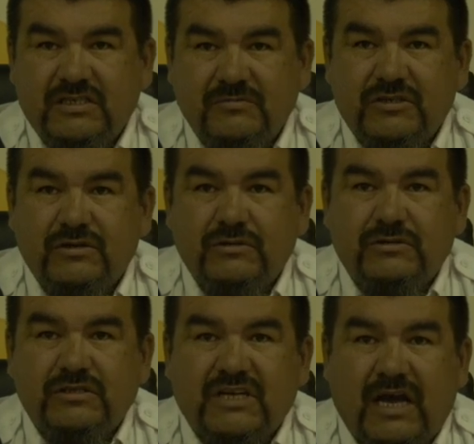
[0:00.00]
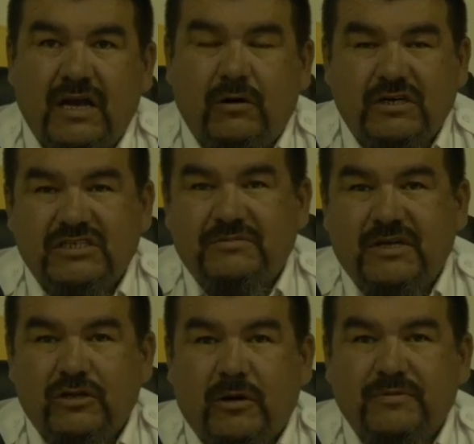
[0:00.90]
Jimson also guy, or just
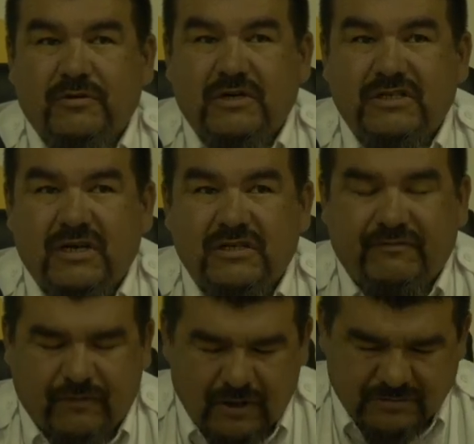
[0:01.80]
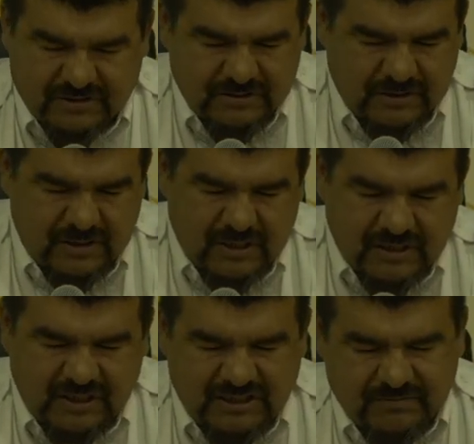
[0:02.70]
been up to the, the forms.
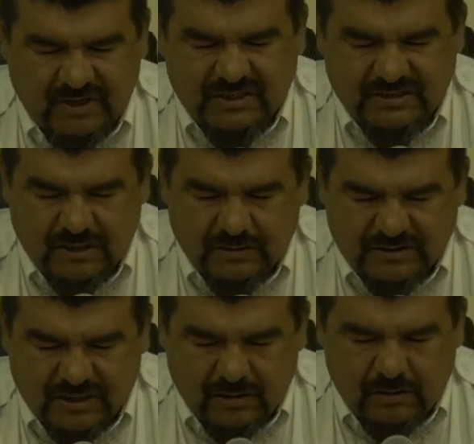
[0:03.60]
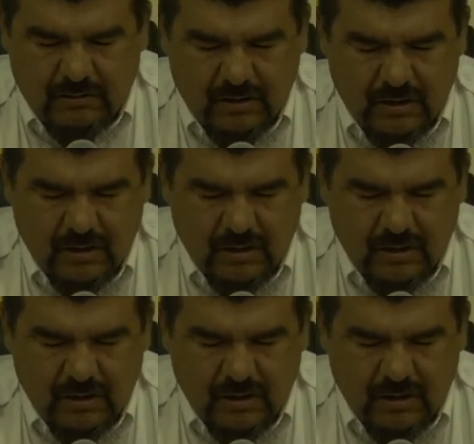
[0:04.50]
Eastmain zero zero.